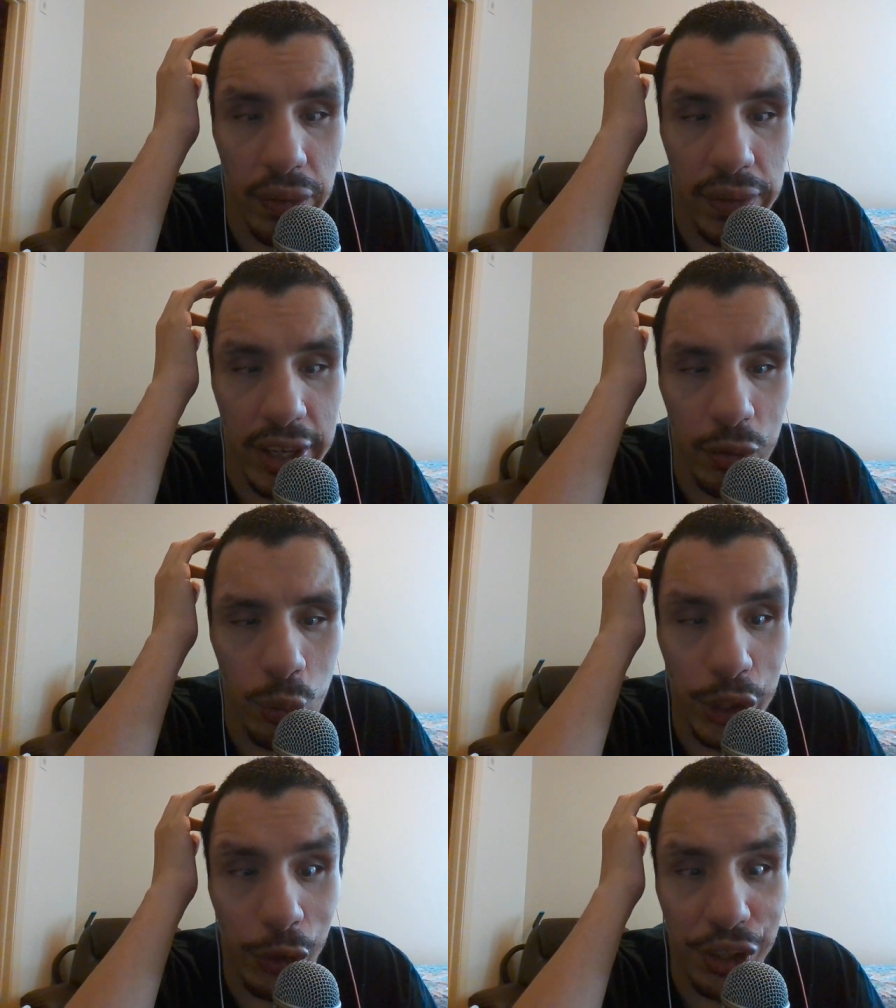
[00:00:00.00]
that
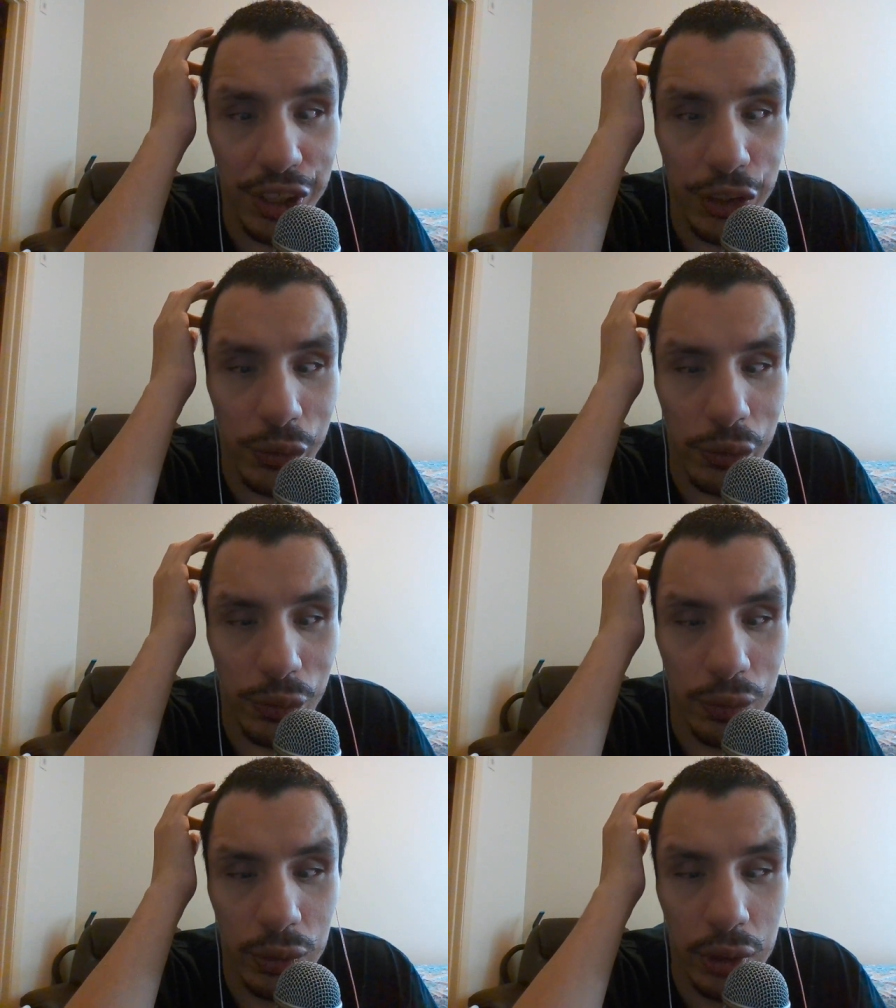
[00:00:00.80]
we are here
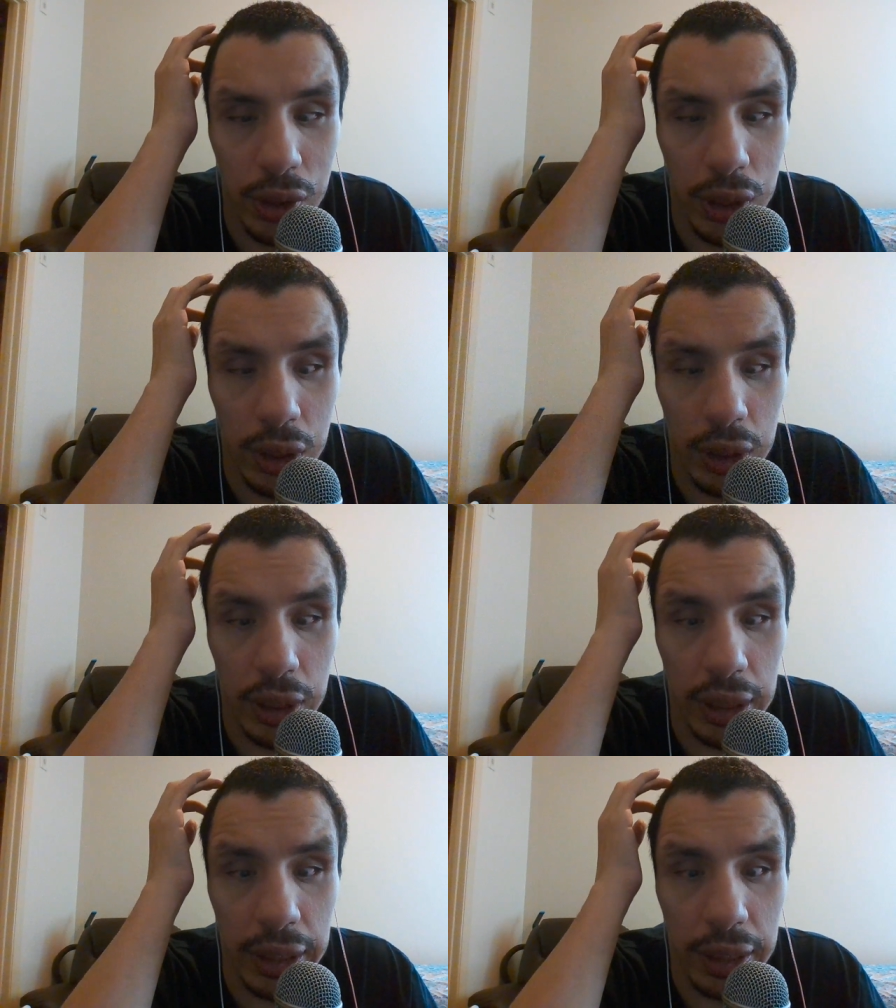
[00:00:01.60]

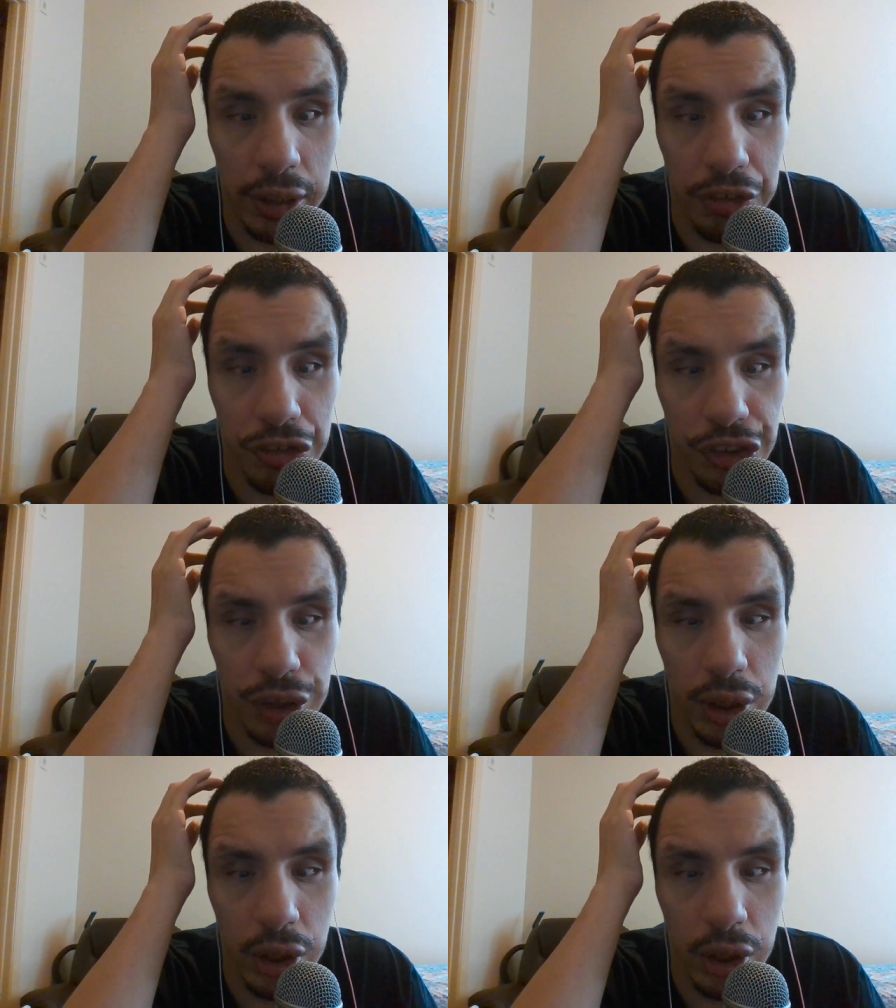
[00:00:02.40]
and